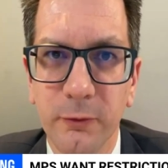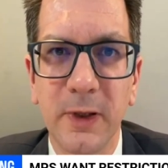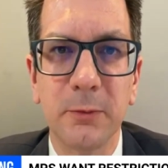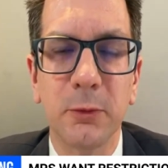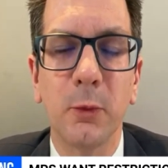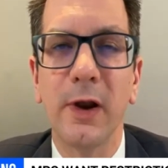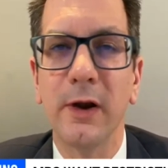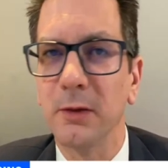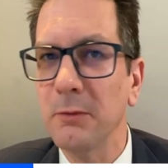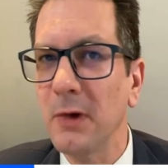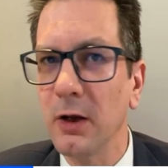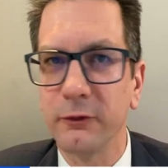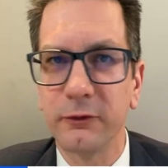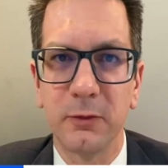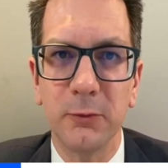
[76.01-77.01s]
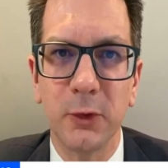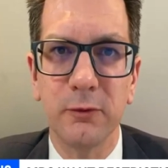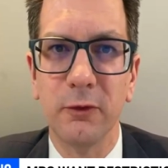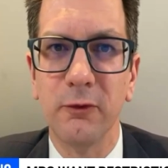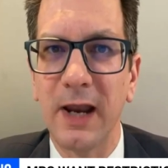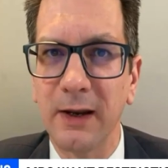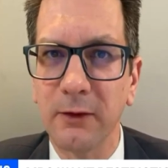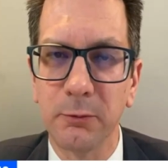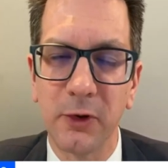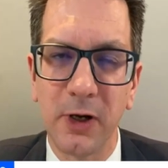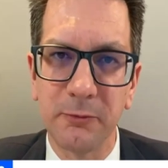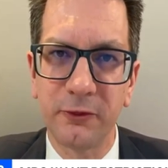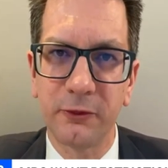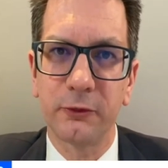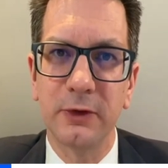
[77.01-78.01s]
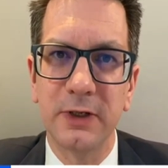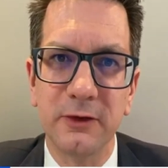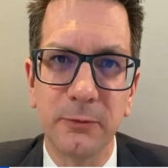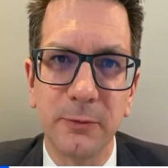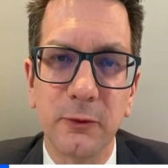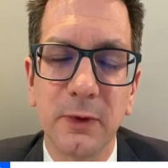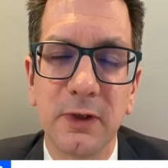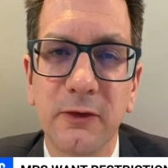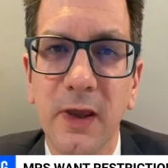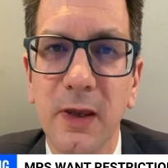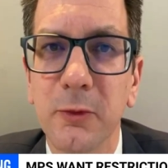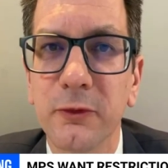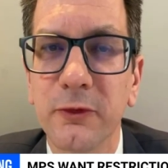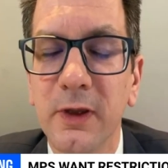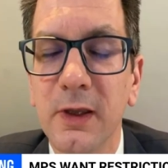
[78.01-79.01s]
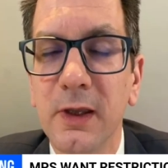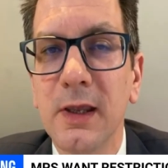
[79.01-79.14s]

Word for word: People wearing masks to move around, perhaps screens between tables.